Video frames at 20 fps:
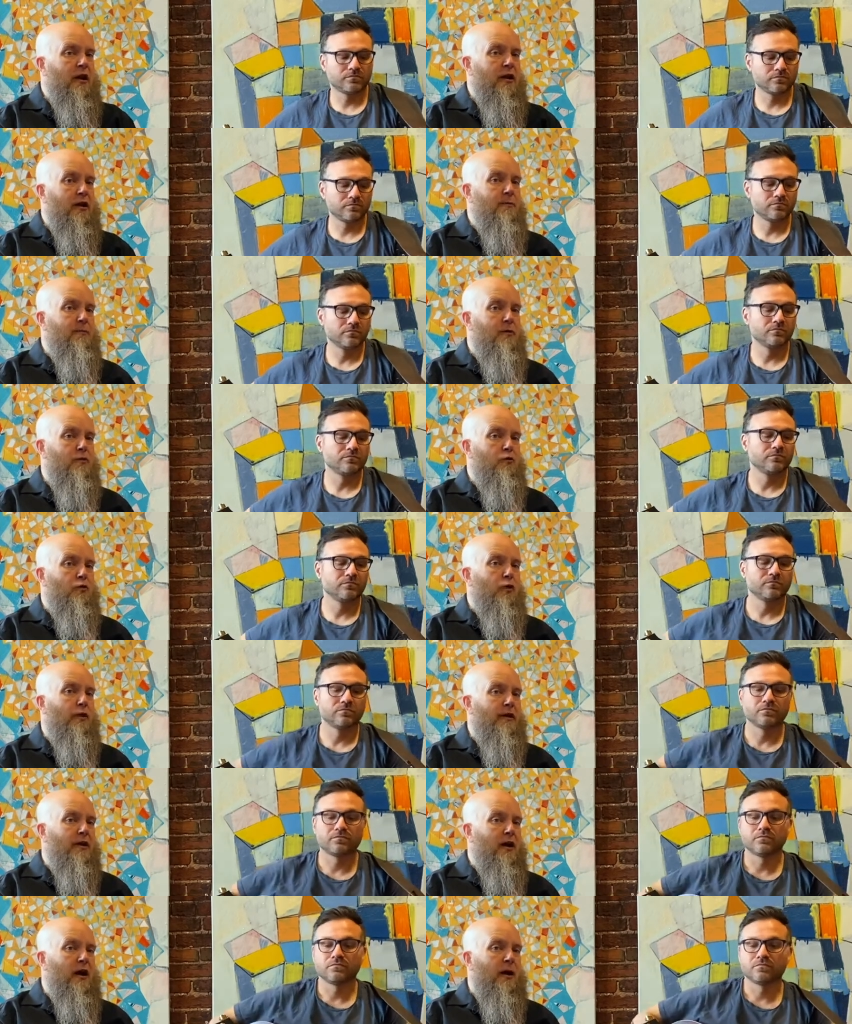Speaker 1: It can be
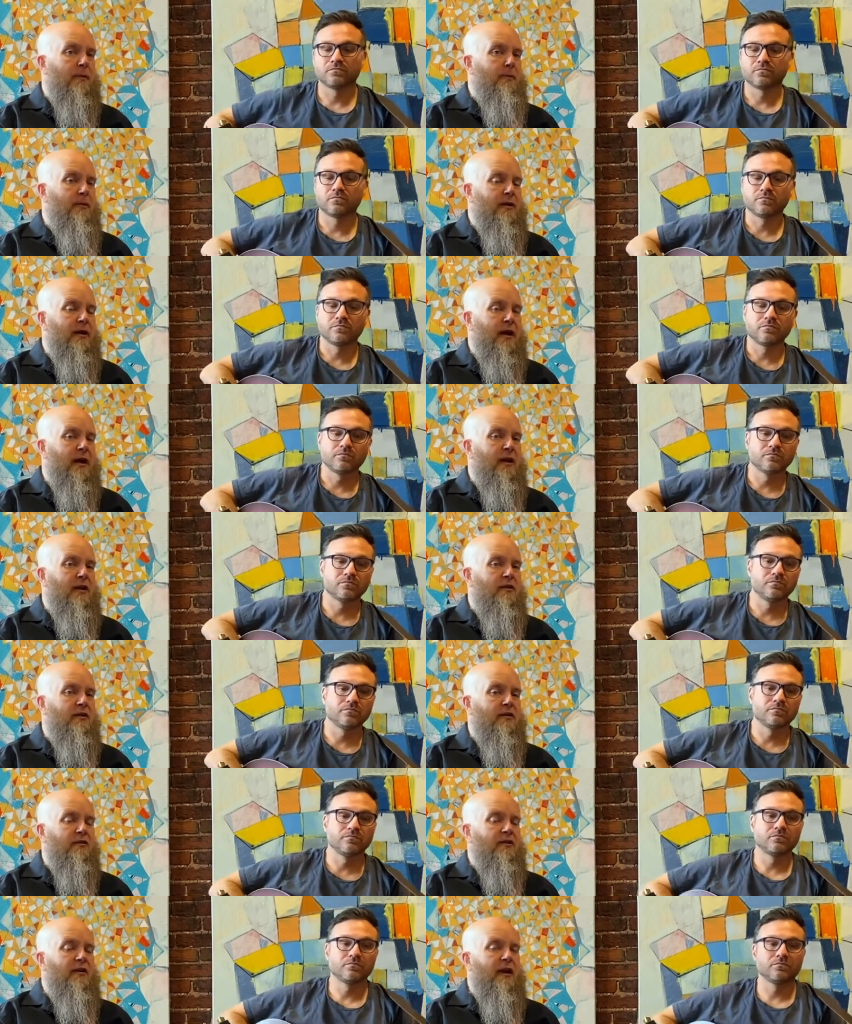really
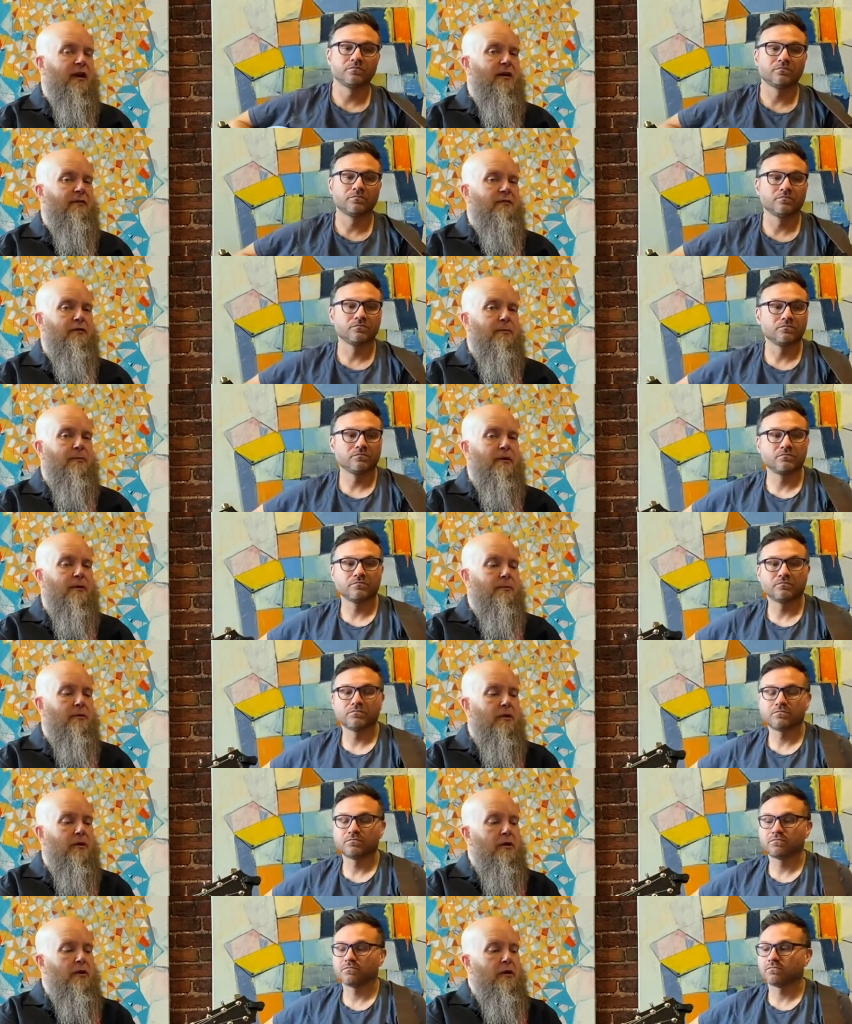complicated, it doesn't have to
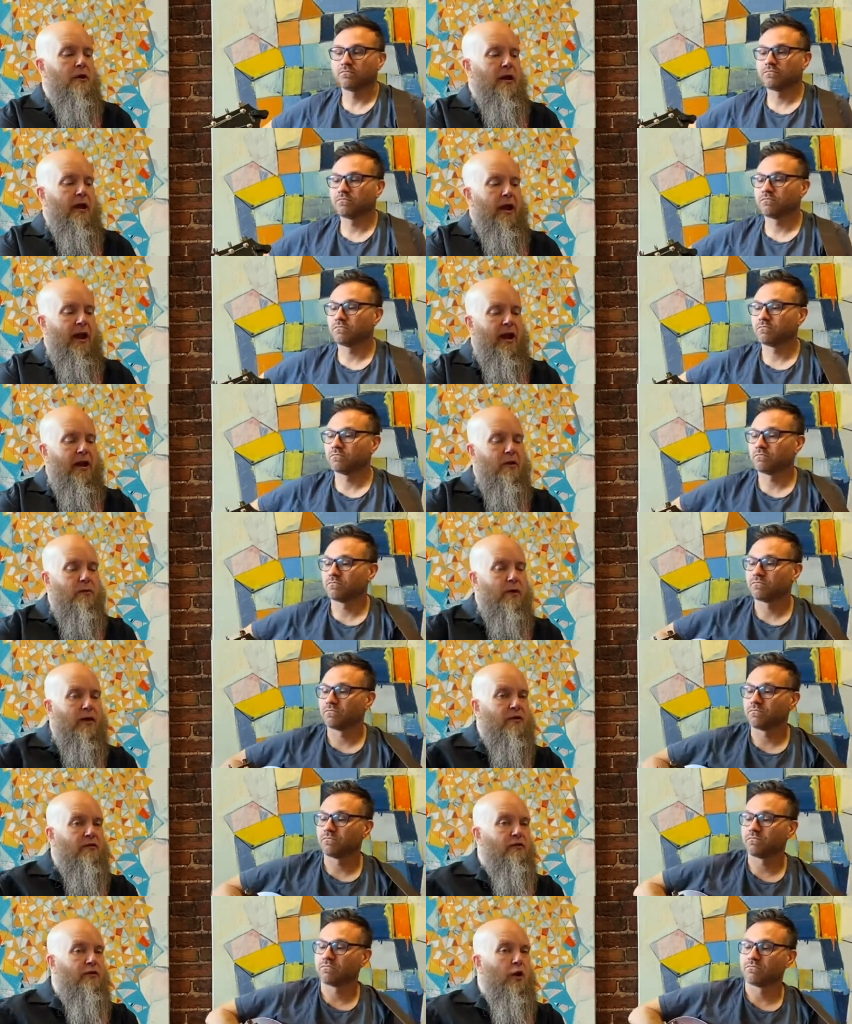be. But
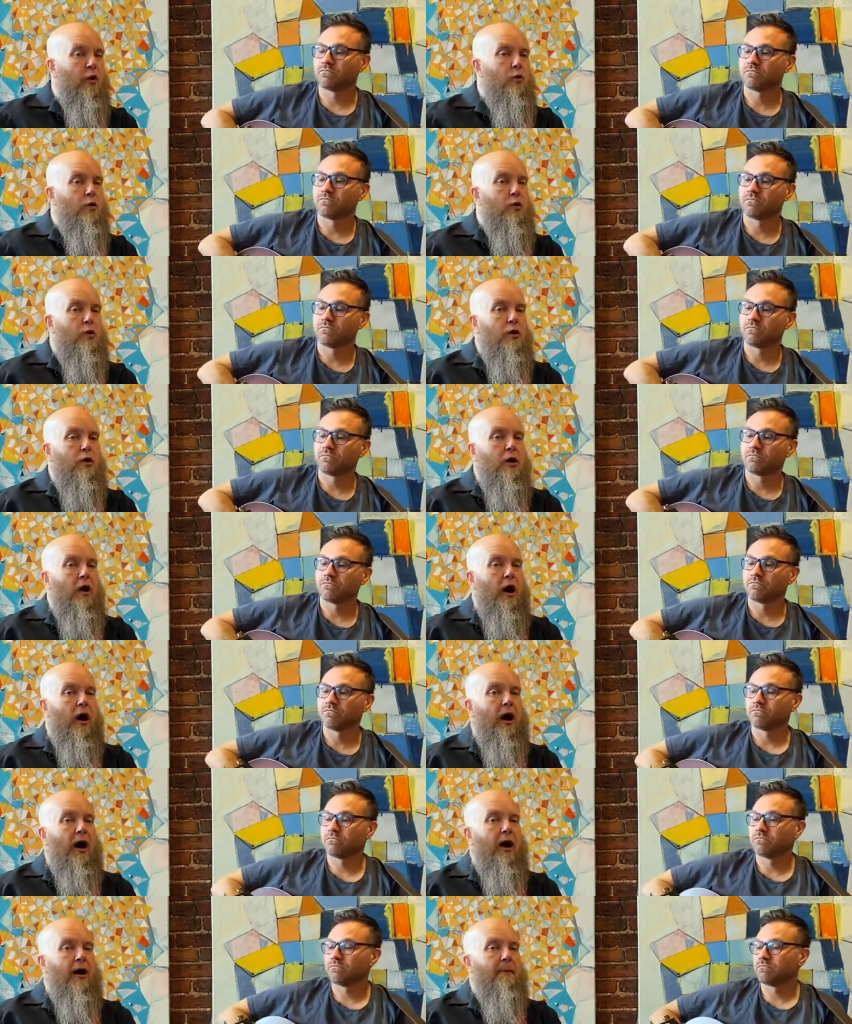anyway, so
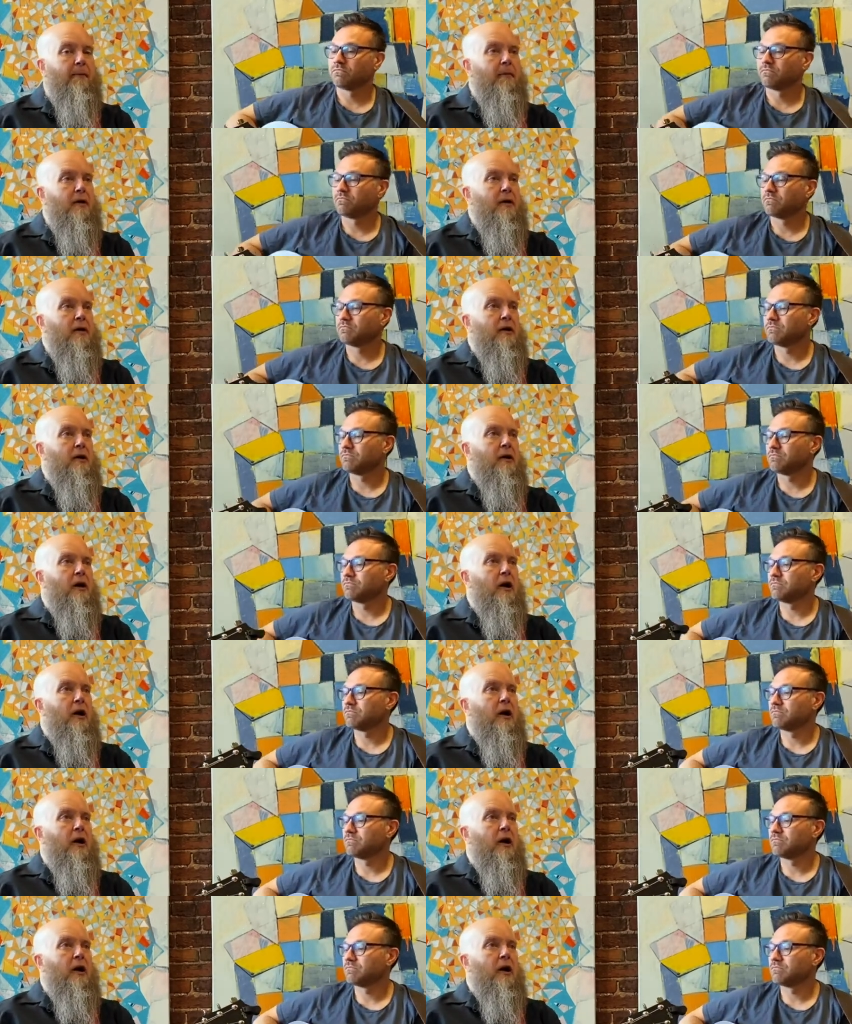a um,